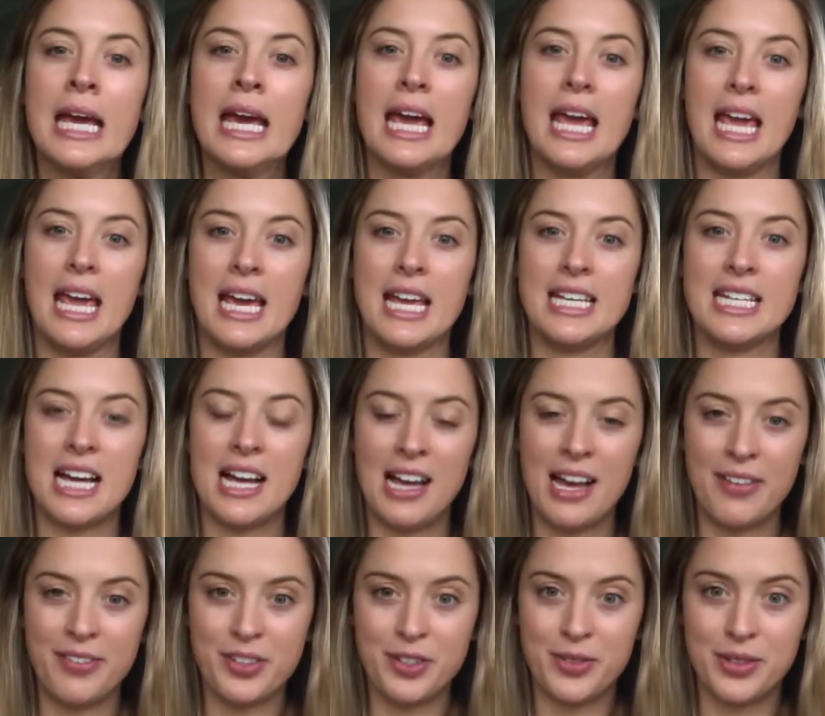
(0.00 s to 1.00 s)
and I'll
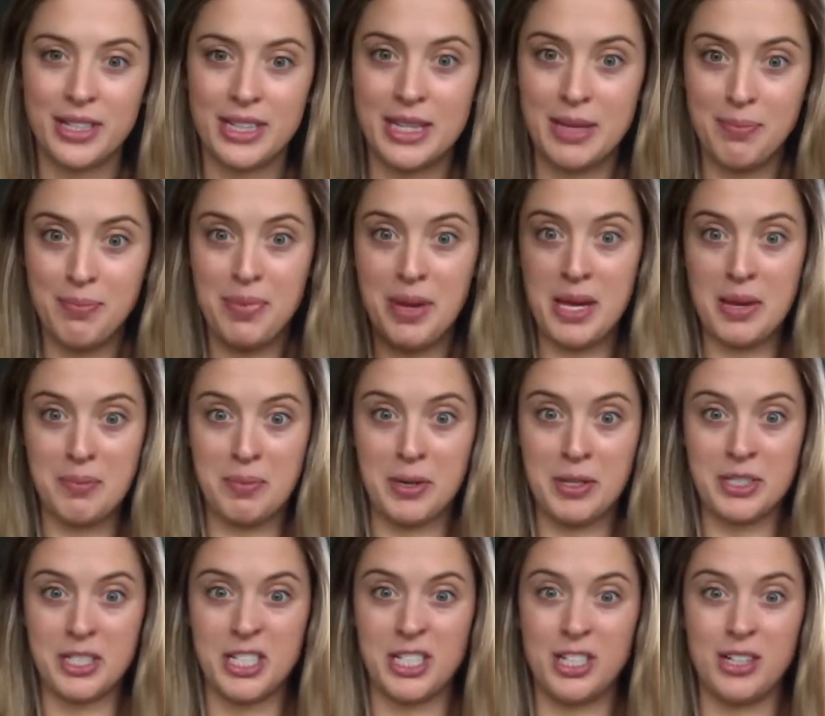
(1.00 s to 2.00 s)
have to read the big
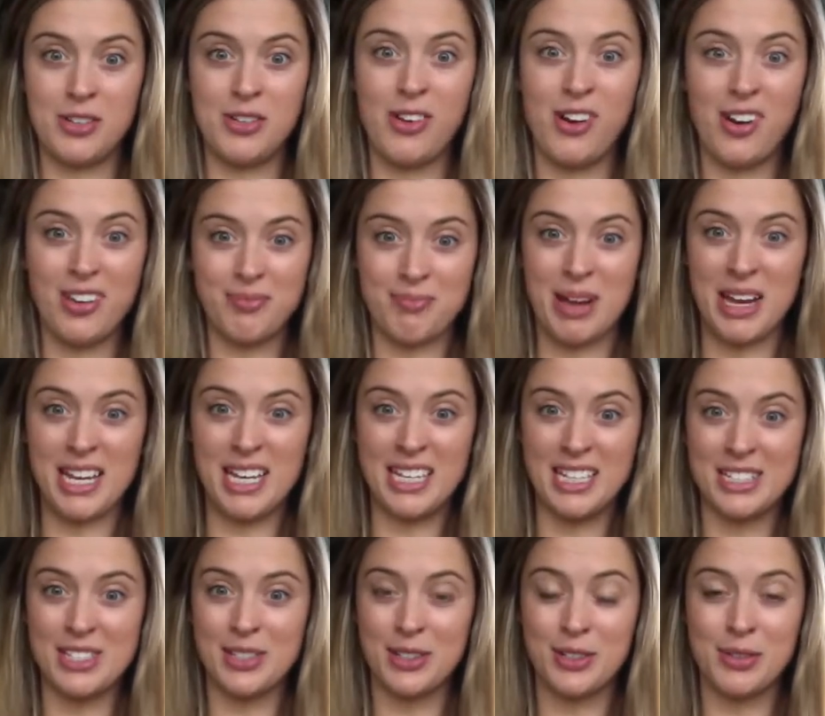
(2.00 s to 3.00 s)
book to you on my
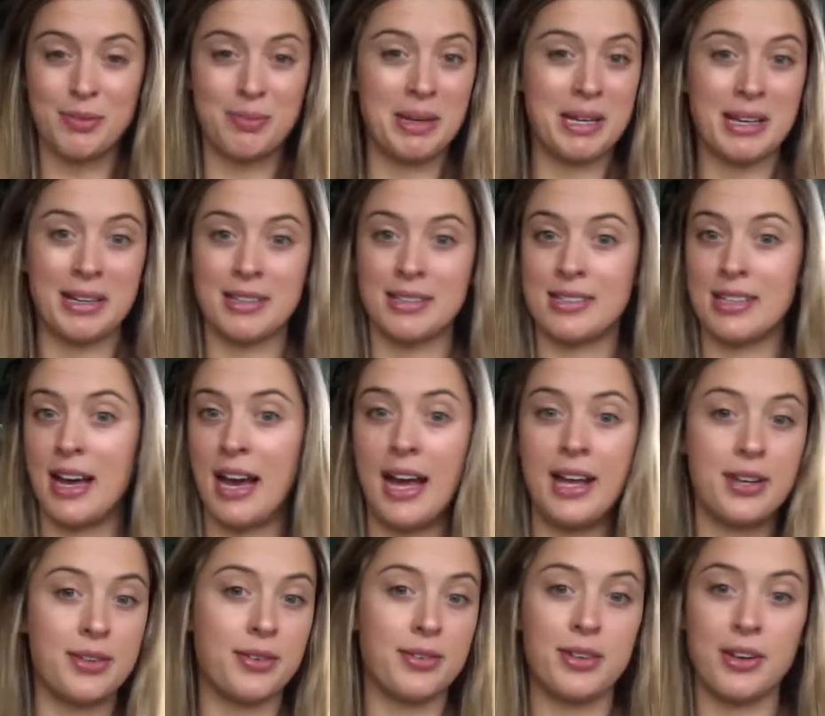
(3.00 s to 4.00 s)
easel because
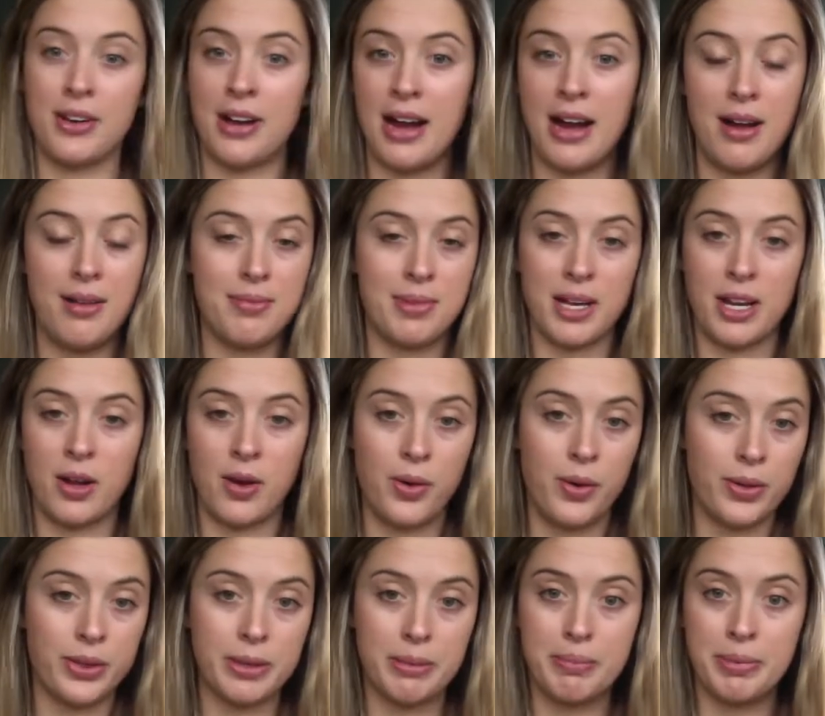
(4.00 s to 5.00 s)
I don't know how I'm going to
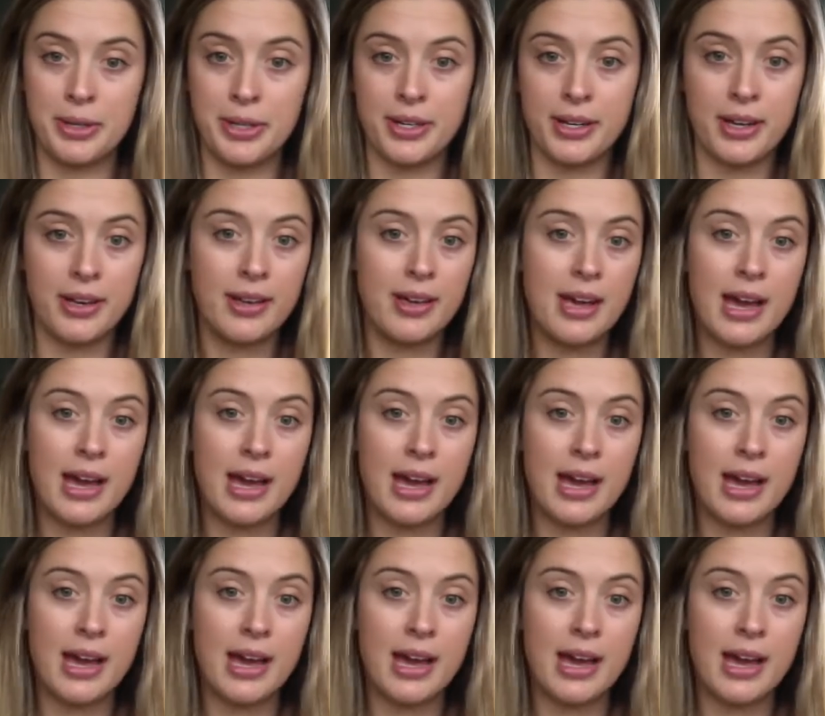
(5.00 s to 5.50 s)
hold the book.